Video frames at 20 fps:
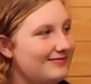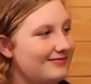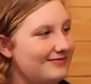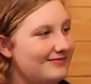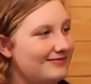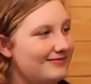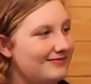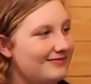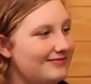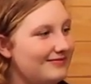
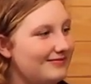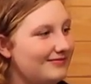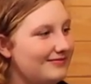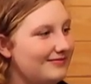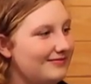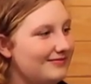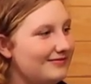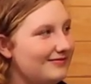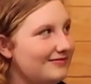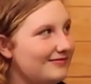
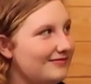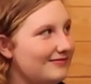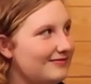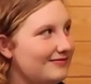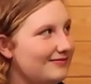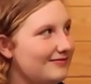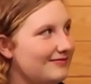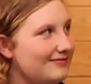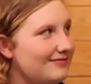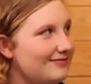
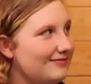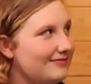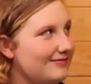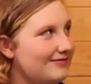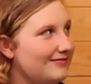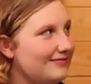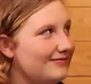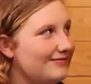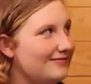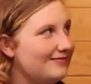
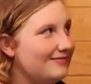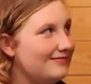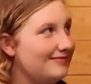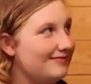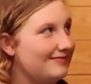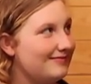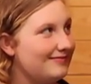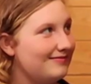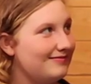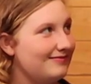
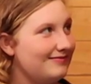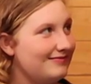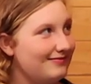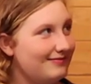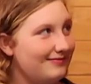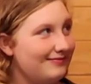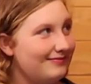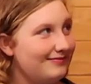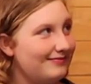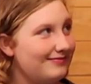
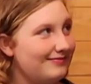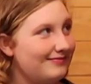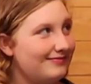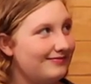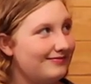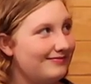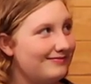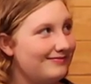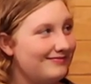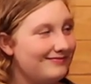
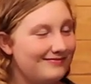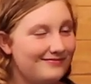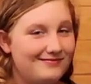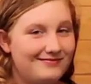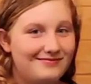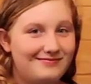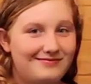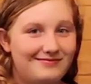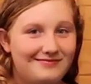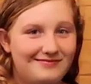
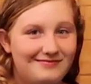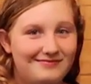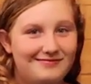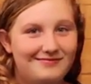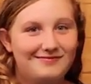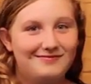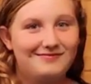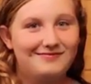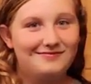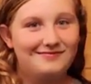
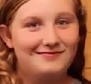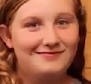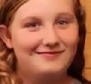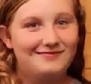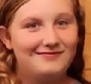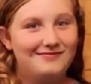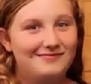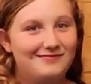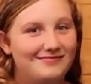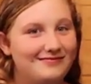
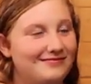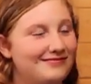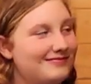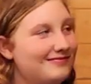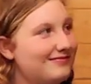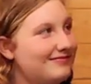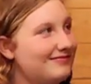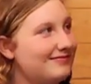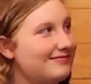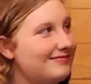
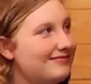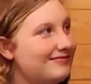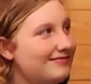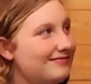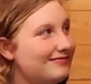(silent)